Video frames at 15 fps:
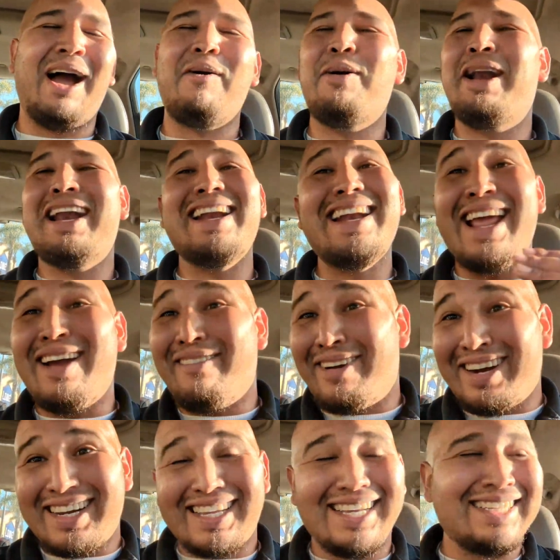I would have never
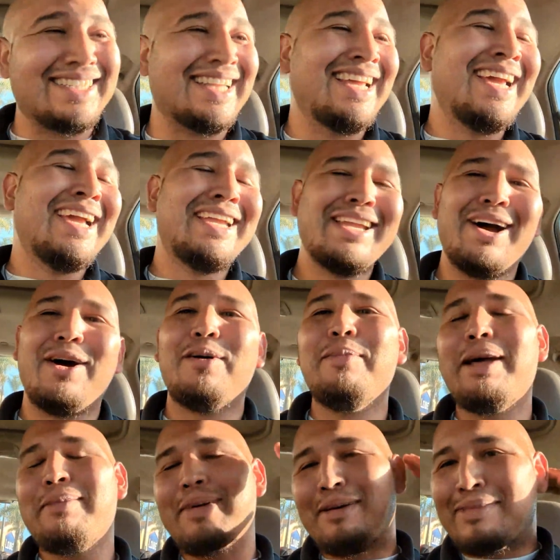guessed. Yo,
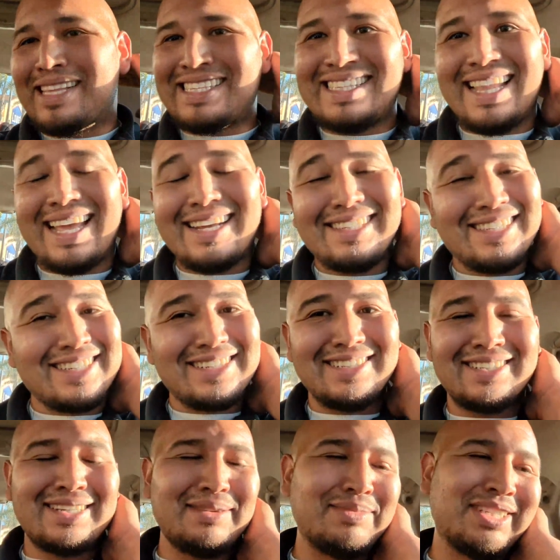maybe I'm dyslexic
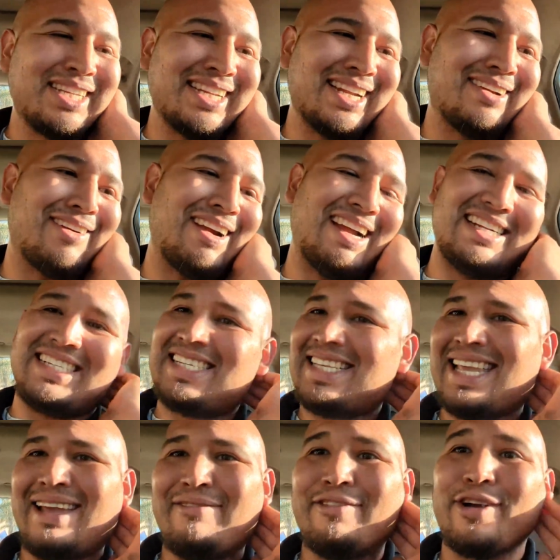or some shit now, or I just
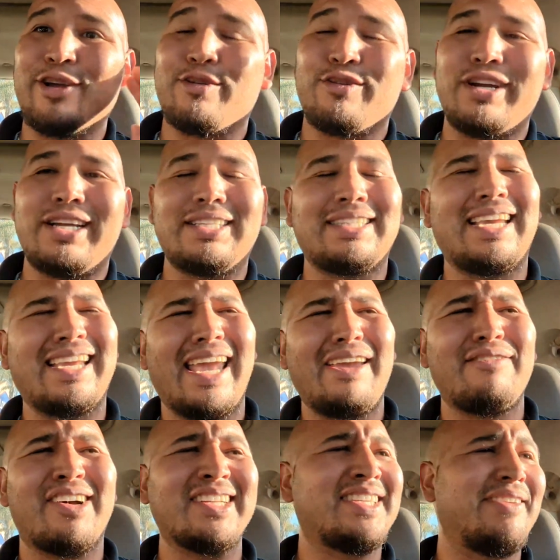can't fucking read. Take
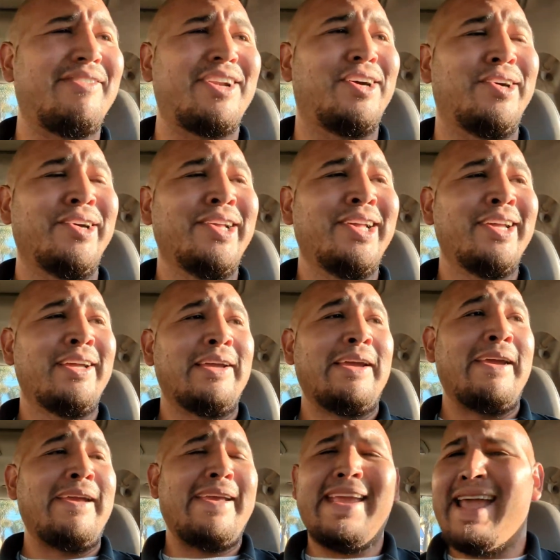Kayvon Thibodeaux.
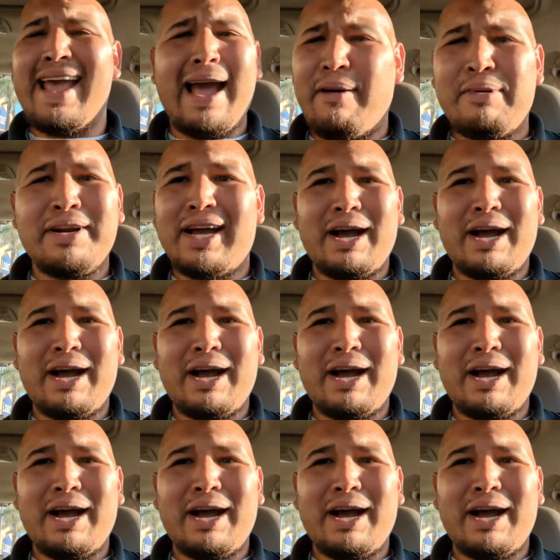Yeah, I would.